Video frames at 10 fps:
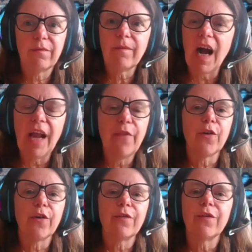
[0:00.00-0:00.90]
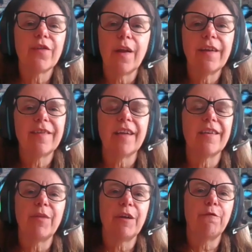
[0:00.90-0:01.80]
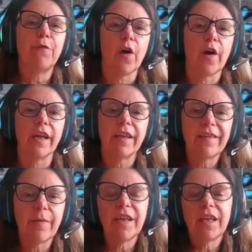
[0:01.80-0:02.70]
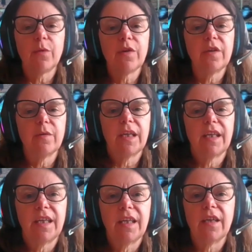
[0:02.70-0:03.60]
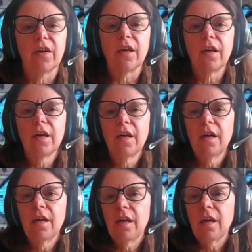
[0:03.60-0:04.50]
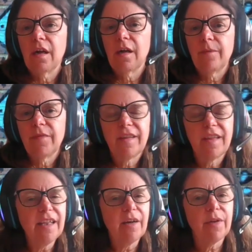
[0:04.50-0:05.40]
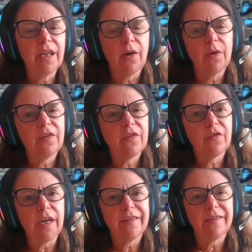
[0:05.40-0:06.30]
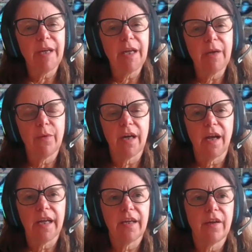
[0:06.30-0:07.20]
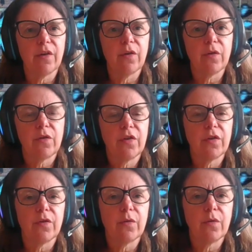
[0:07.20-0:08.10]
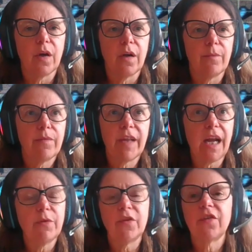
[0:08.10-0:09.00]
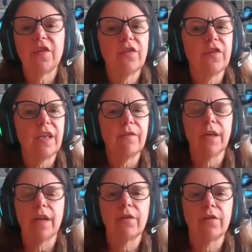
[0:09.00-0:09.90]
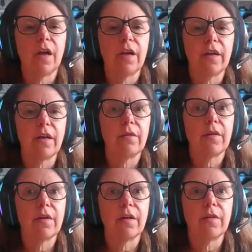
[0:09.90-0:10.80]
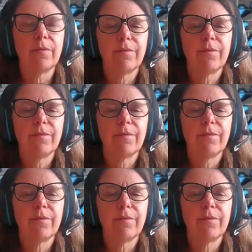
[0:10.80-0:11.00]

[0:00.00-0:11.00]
it's not something foreign. It's something that we're doing here. The thing that really always strikes me when I go to, I was just in Geneva not too long ago.